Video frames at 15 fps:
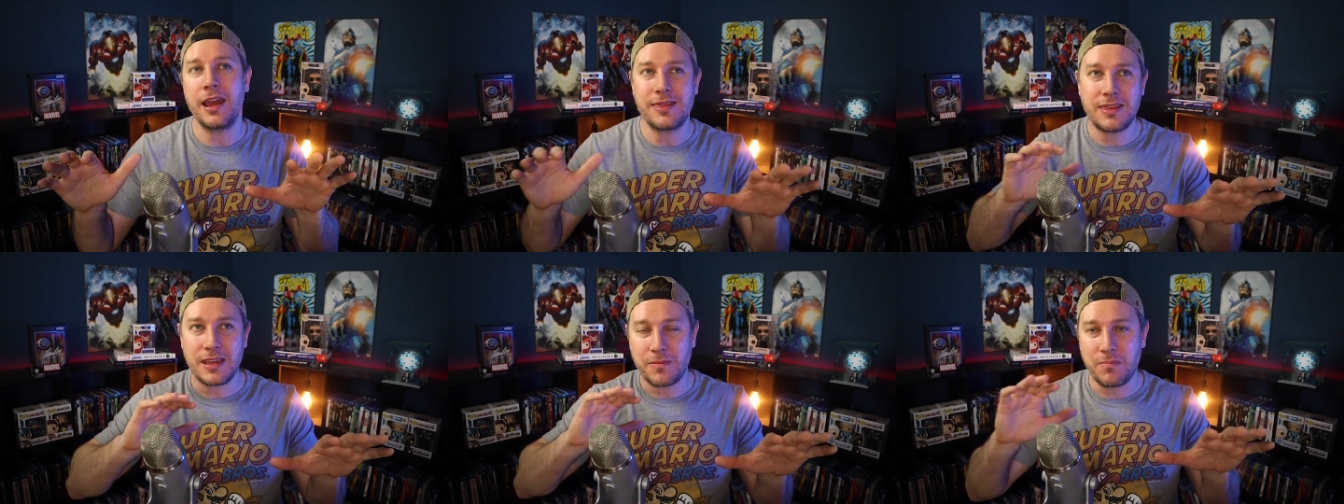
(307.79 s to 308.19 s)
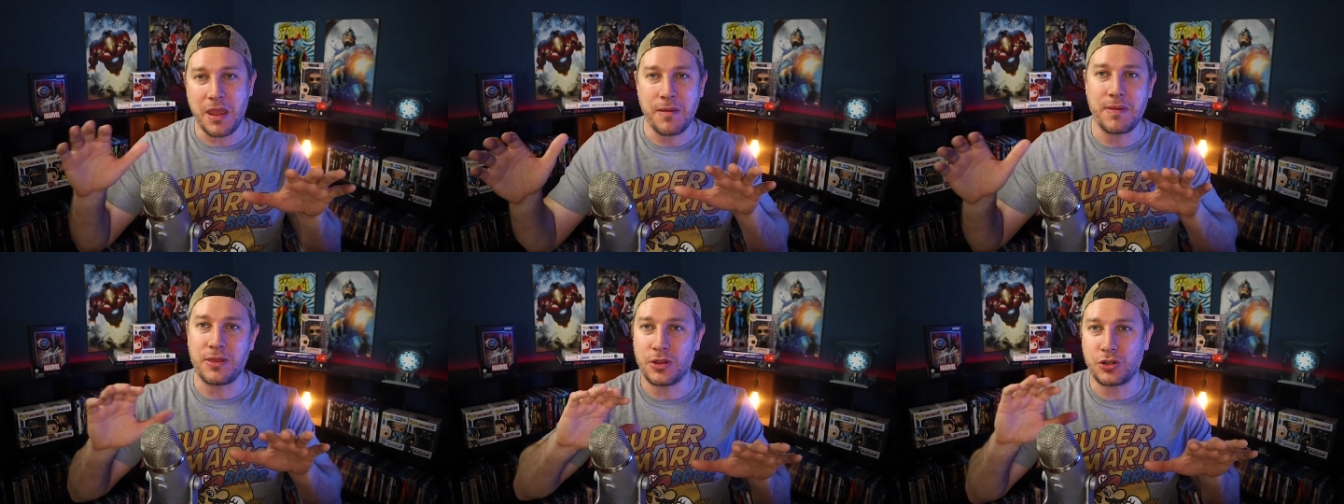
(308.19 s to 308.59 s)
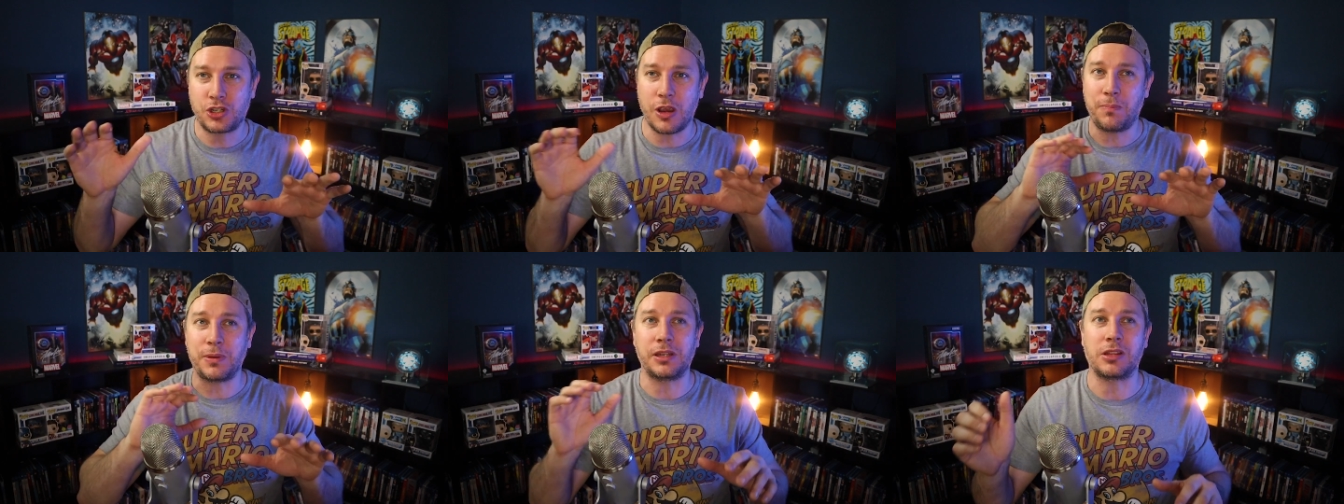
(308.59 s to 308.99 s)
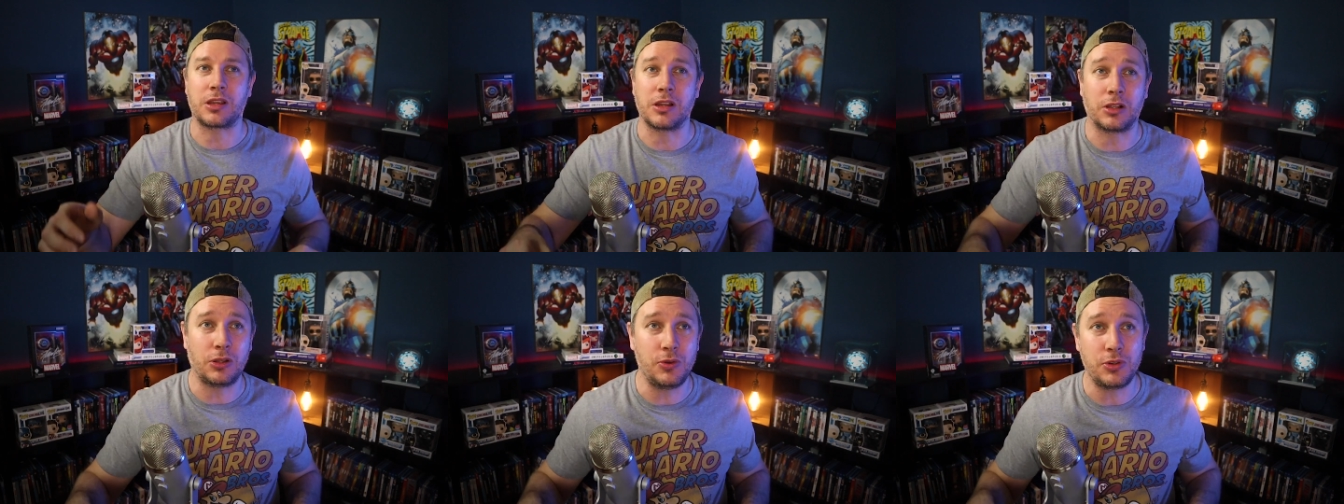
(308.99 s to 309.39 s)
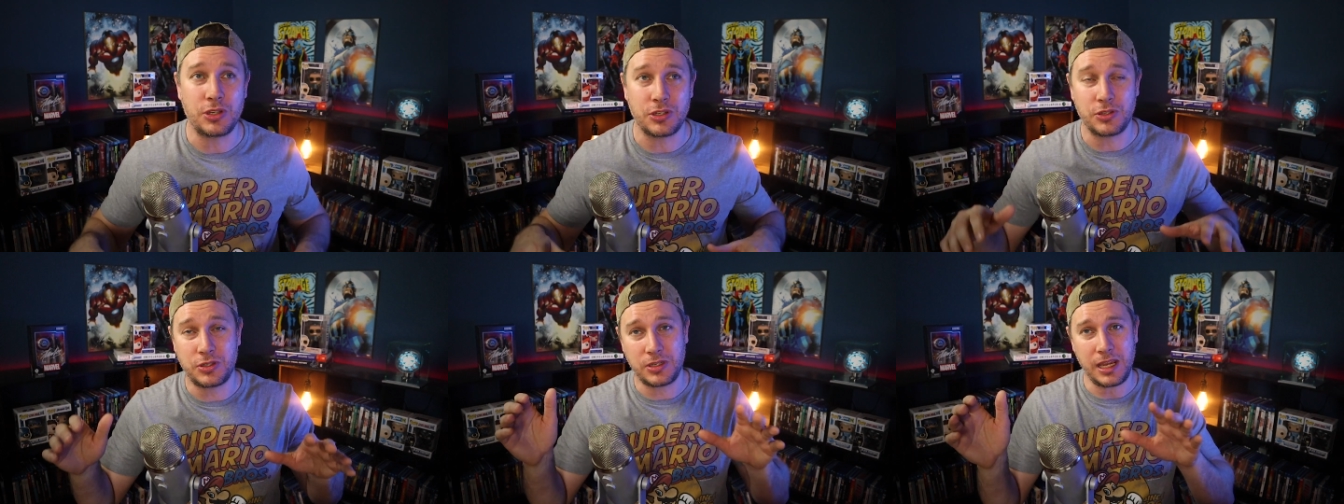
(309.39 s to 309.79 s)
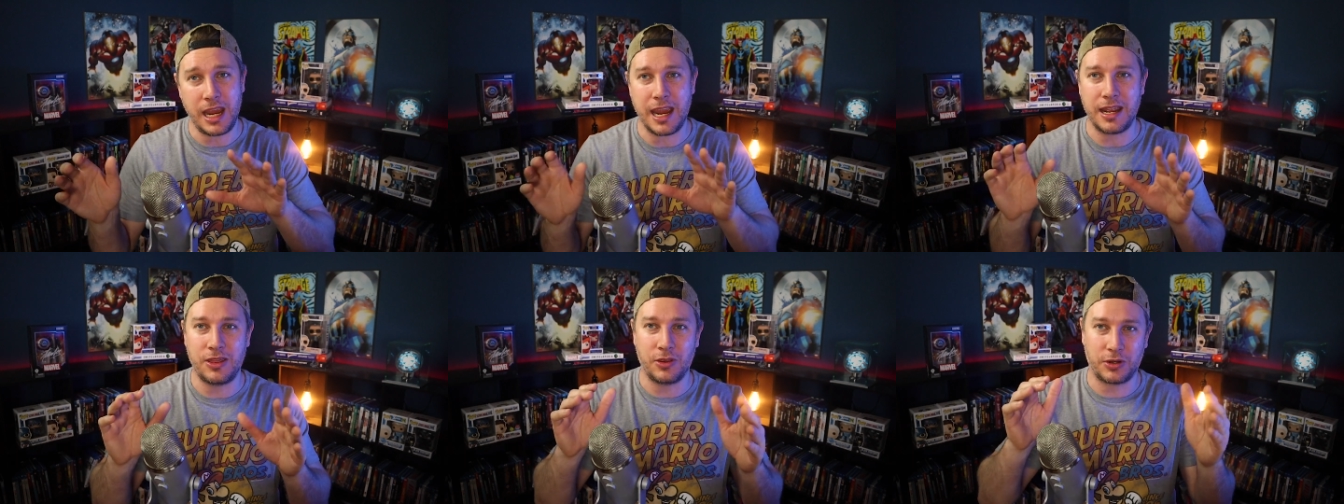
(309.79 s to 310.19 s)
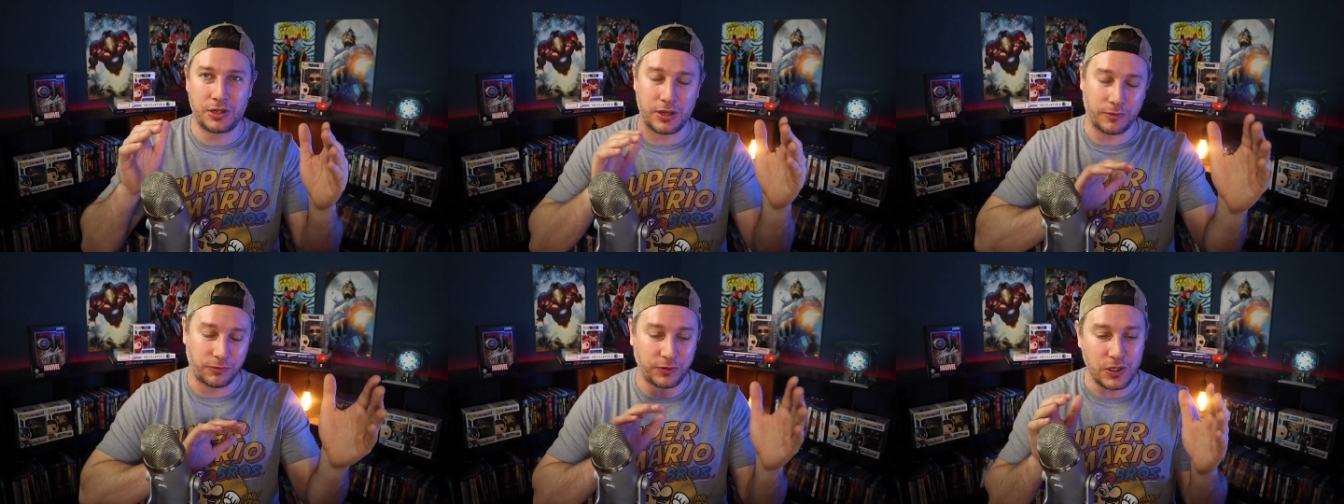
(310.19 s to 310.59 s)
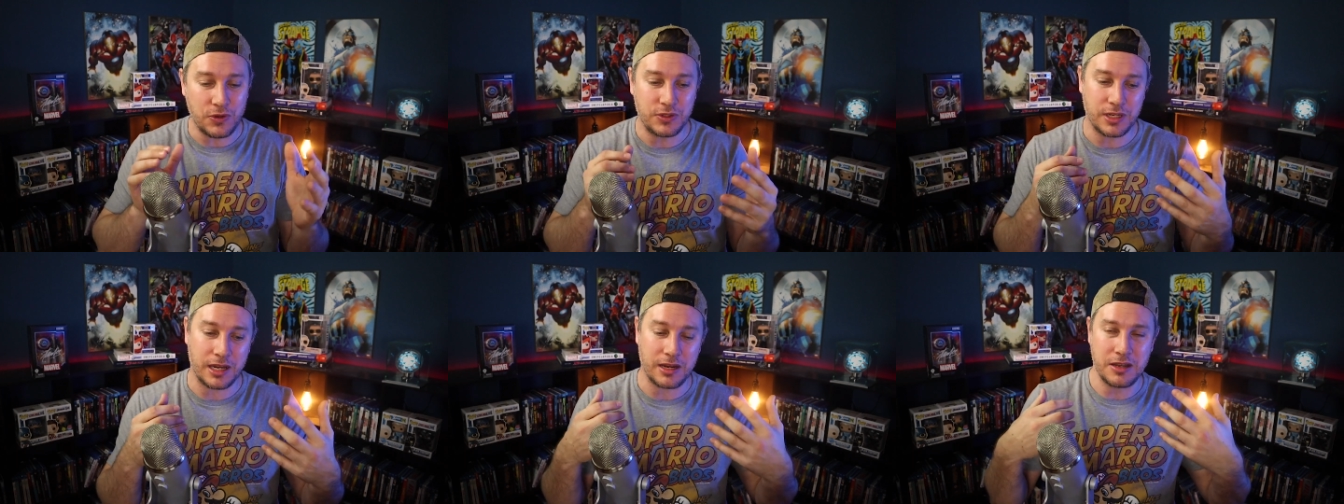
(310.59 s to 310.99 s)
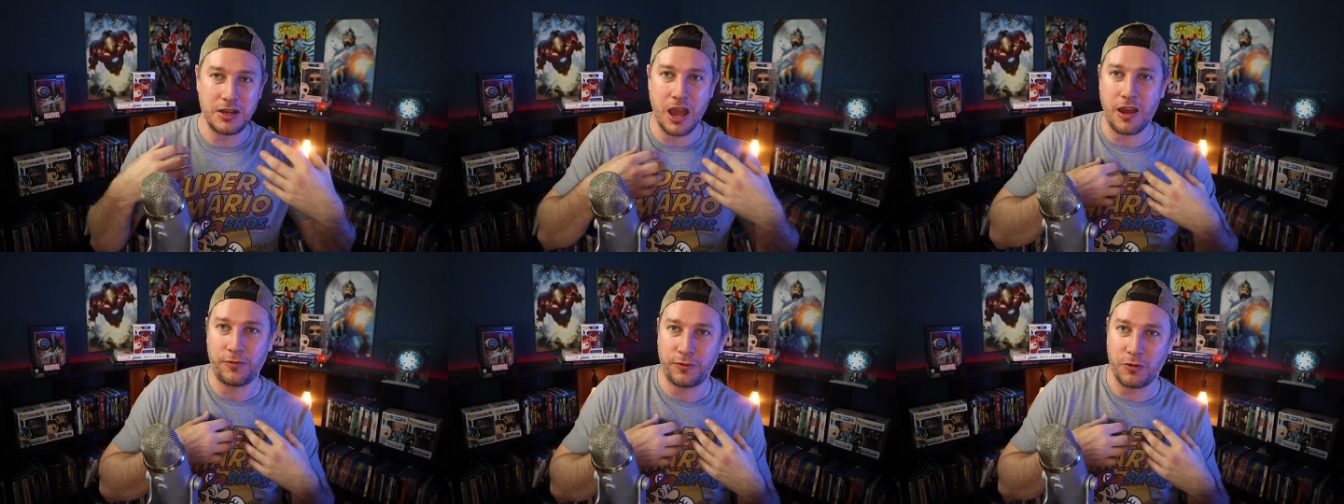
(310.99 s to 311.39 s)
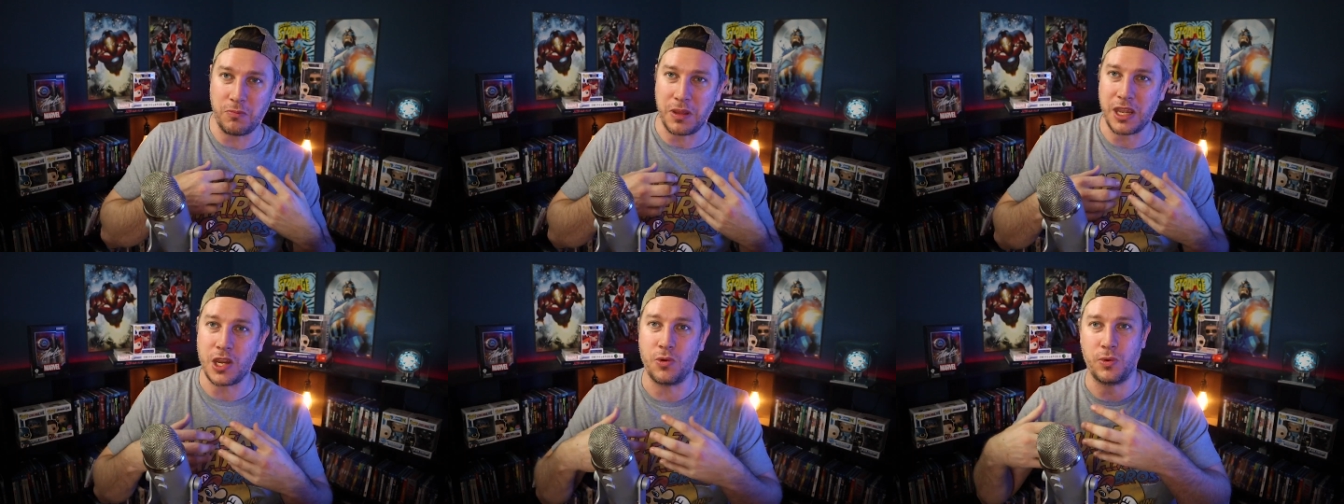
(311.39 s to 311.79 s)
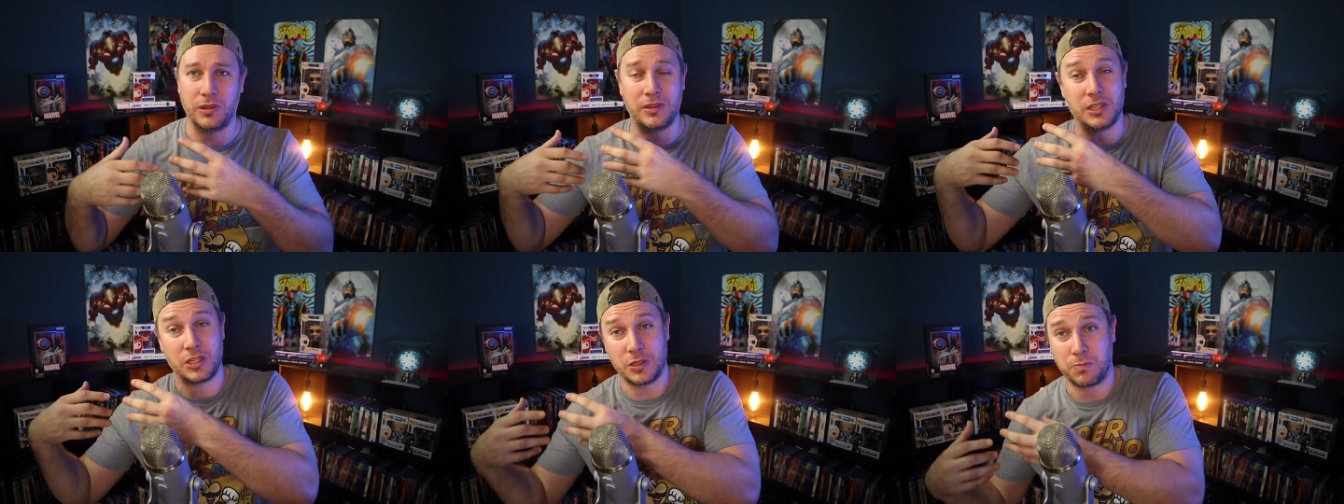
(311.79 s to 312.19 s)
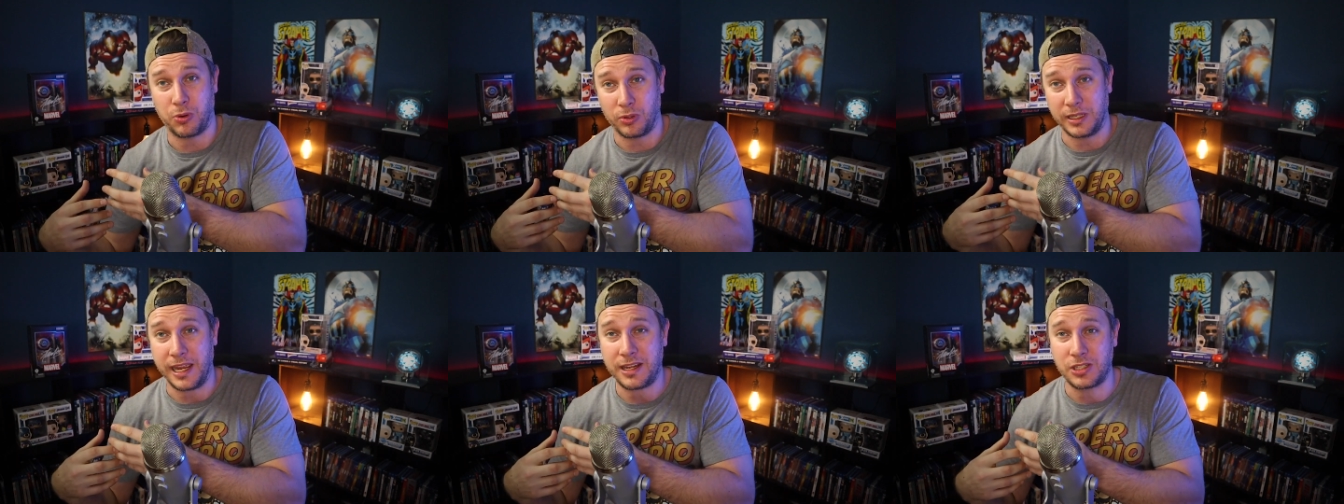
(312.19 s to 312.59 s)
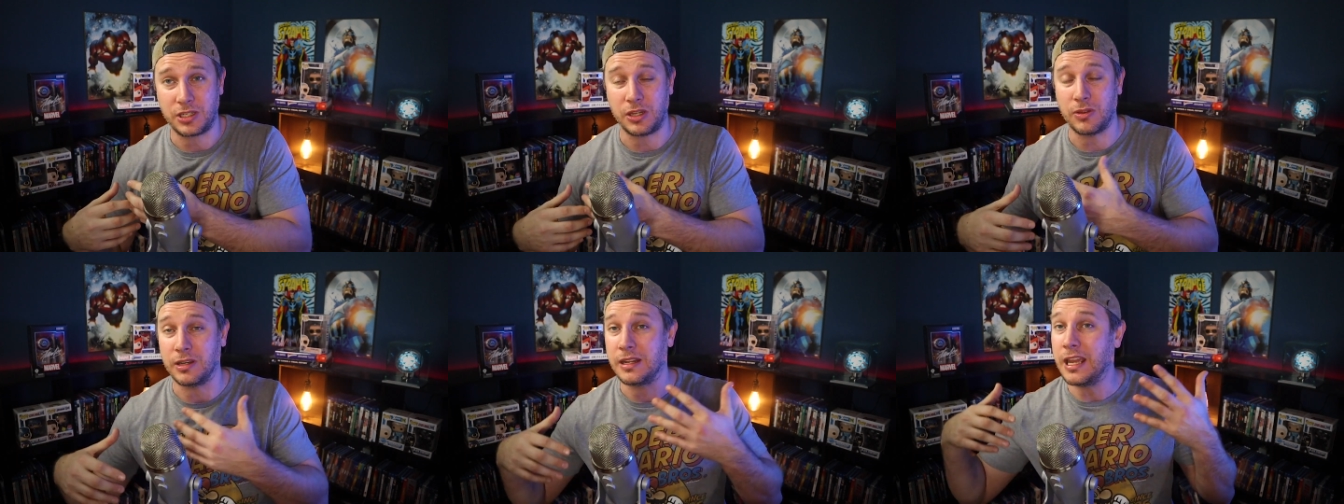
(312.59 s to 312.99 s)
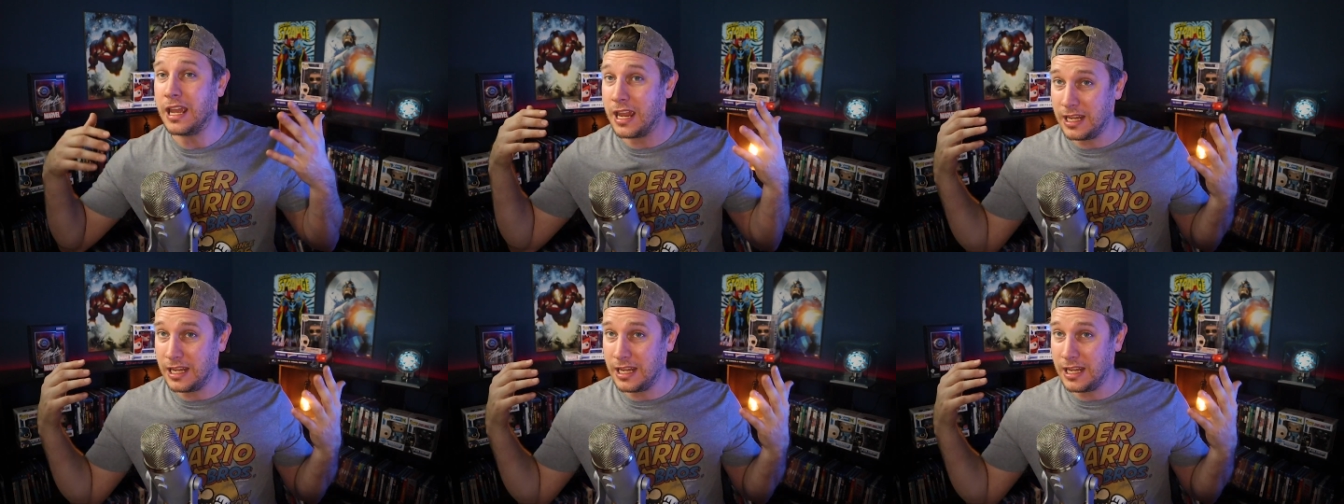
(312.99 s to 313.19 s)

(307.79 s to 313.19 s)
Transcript: I think maybe they're jumping to conclusions and they're confusing not for me with this is poorly executed.